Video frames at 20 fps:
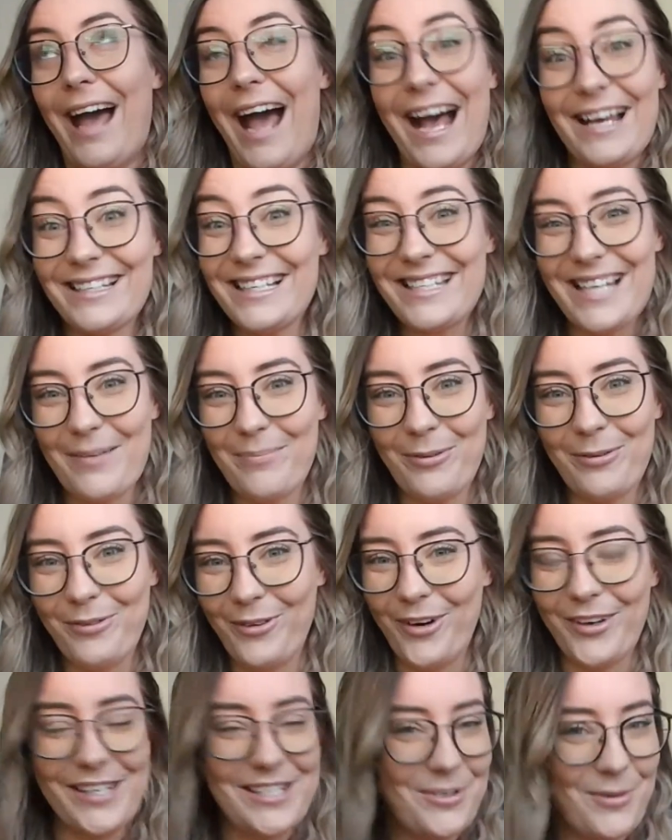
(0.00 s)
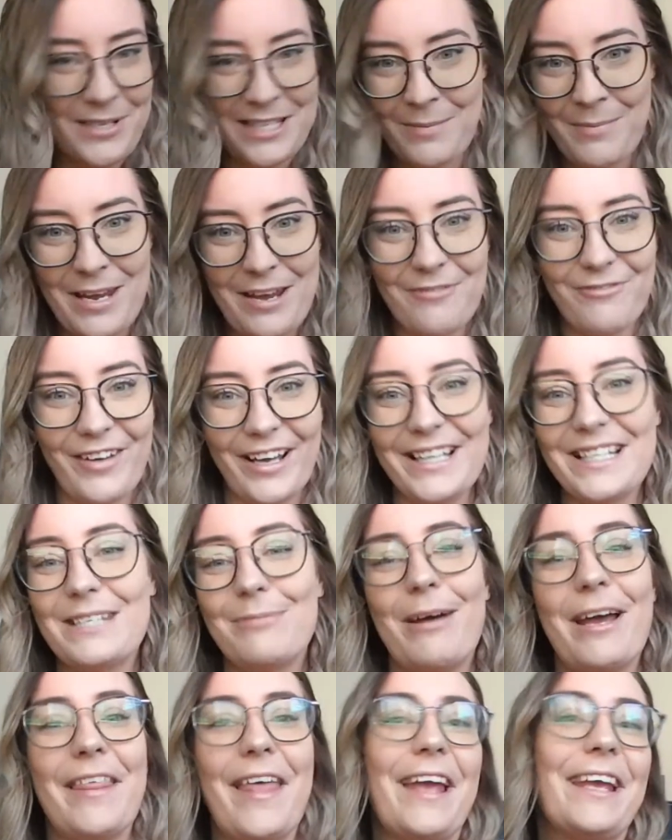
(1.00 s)
as I said before, there's always going to be
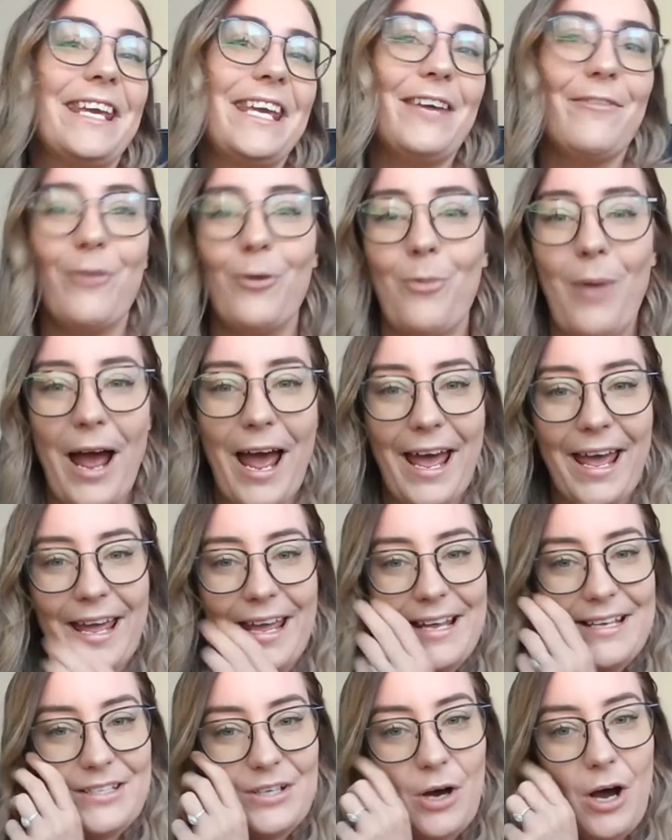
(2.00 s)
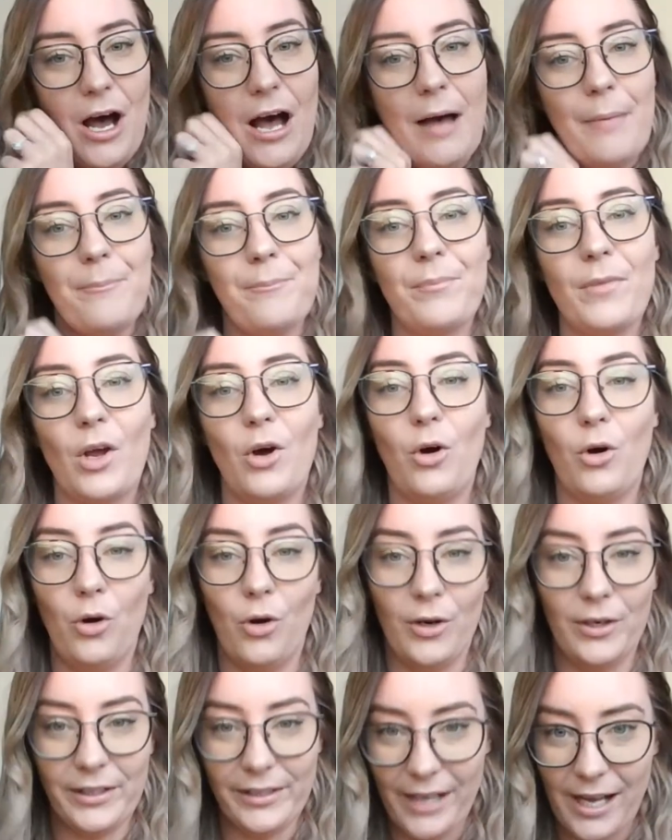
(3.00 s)
events where they're giveaways,
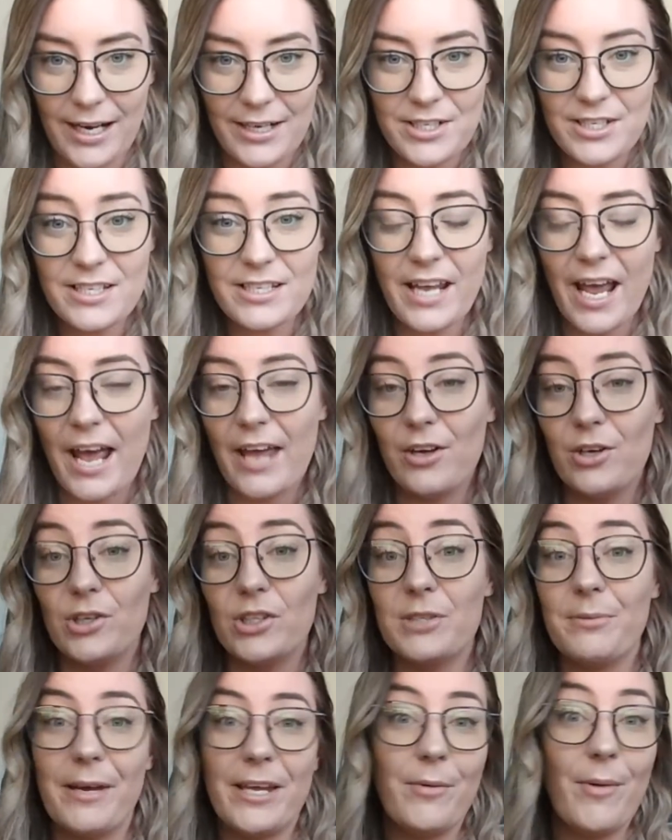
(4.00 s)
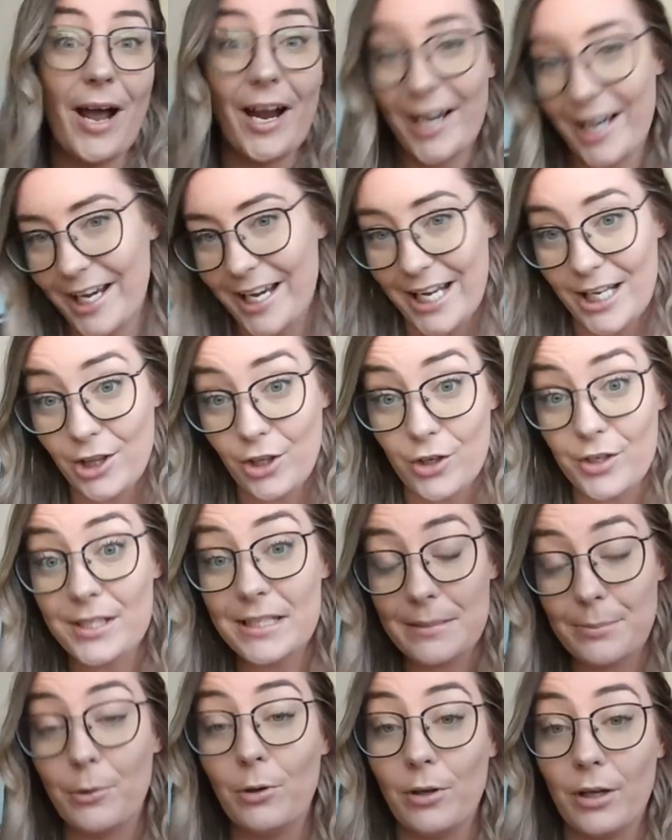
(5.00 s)
or on large scales where you are going to need
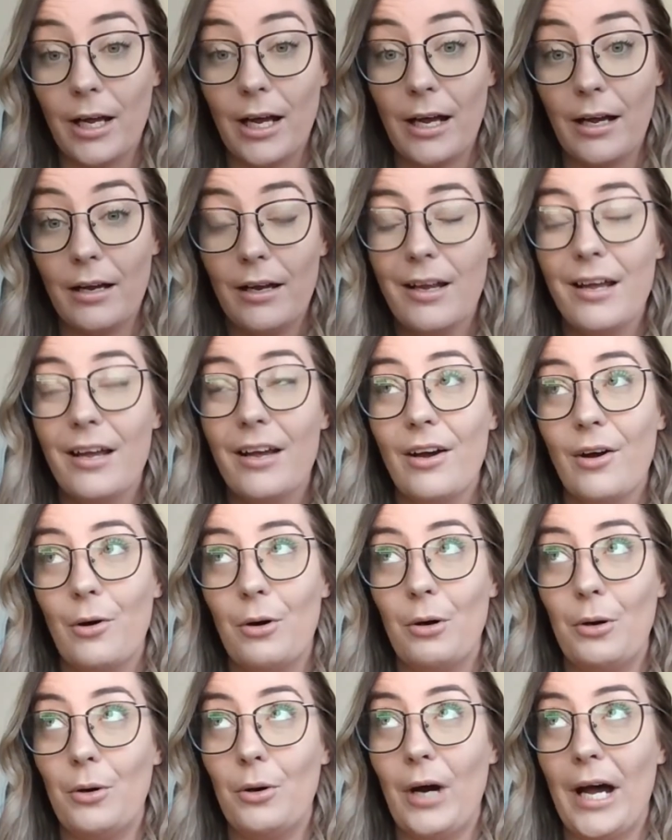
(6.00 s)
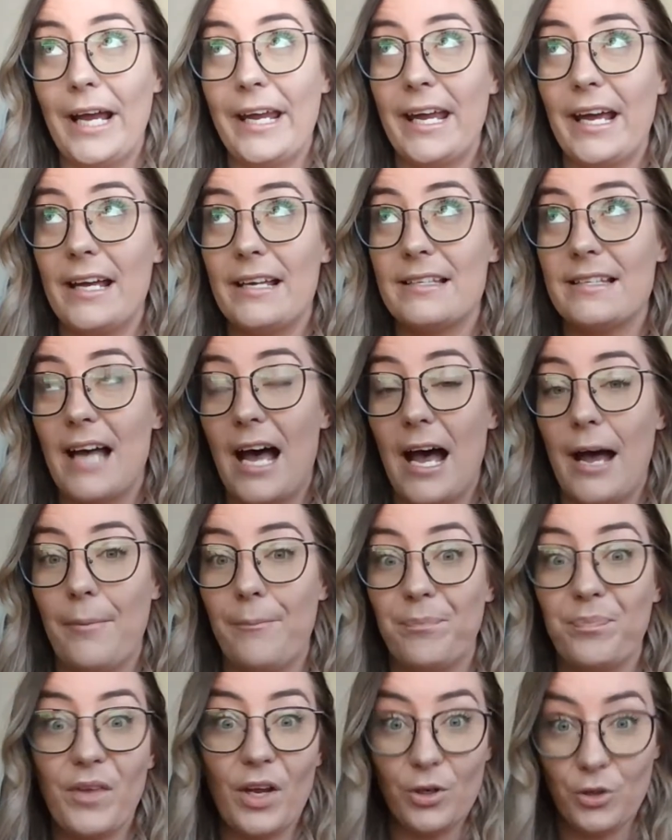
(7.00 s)
those smaller or
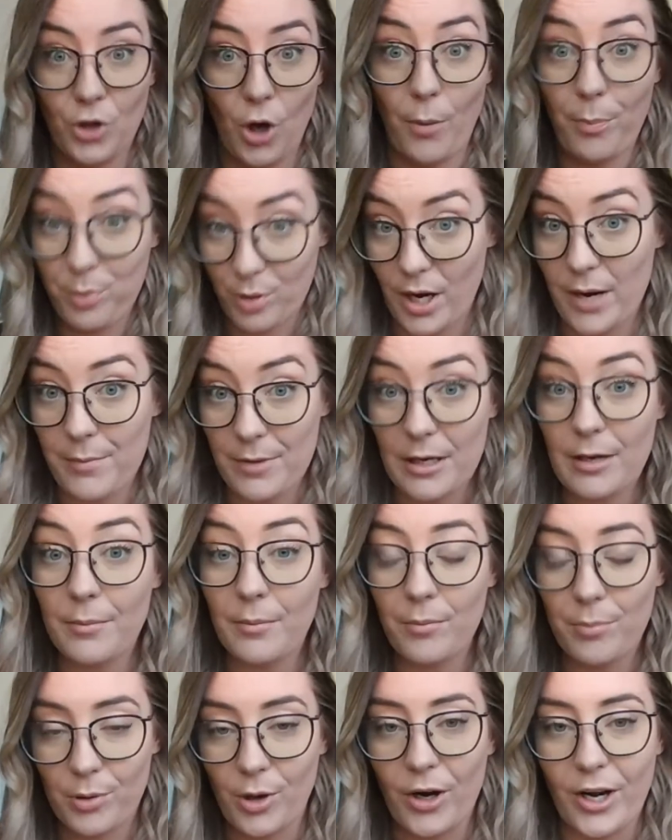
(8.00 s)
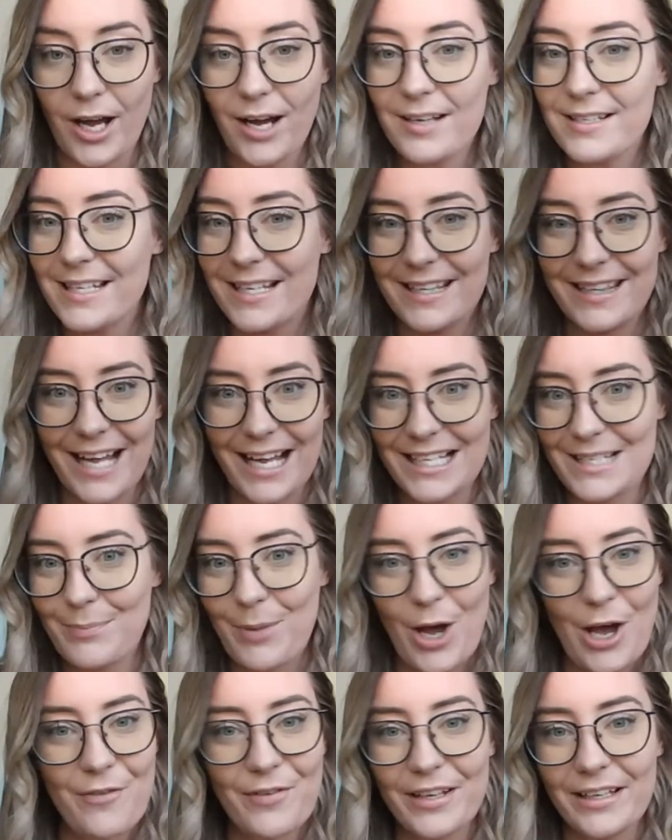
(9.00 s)
not premium products, and
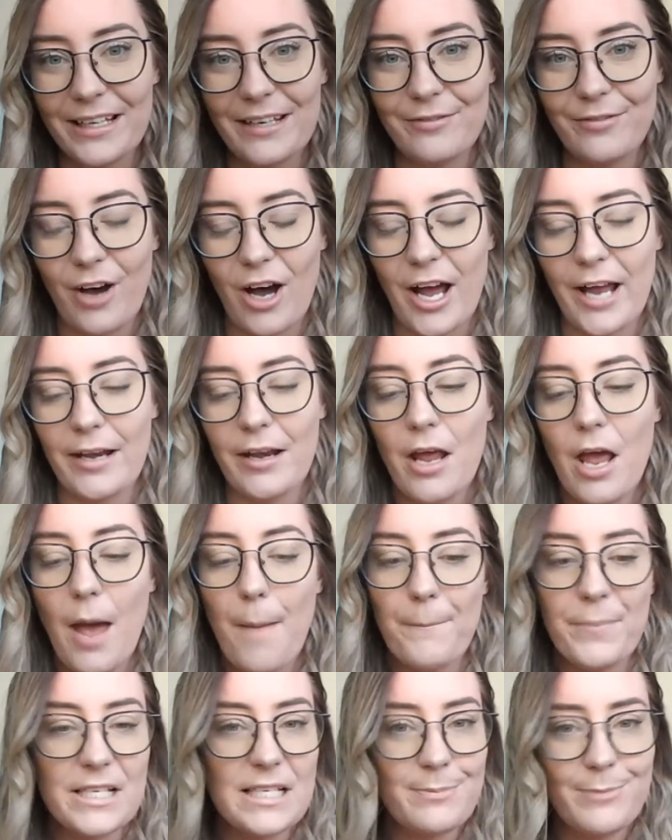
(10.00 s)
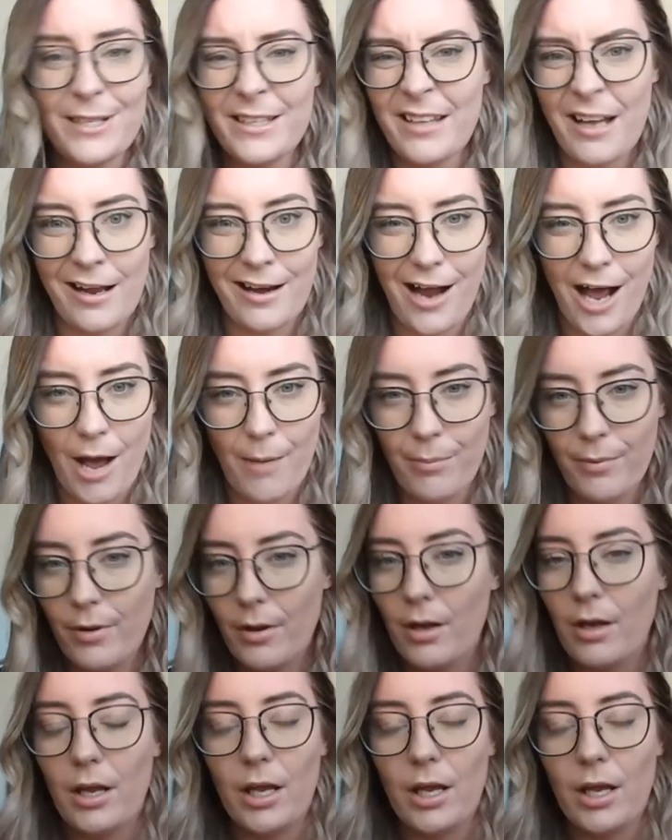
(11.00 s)
that's perfectly fine. But split that up.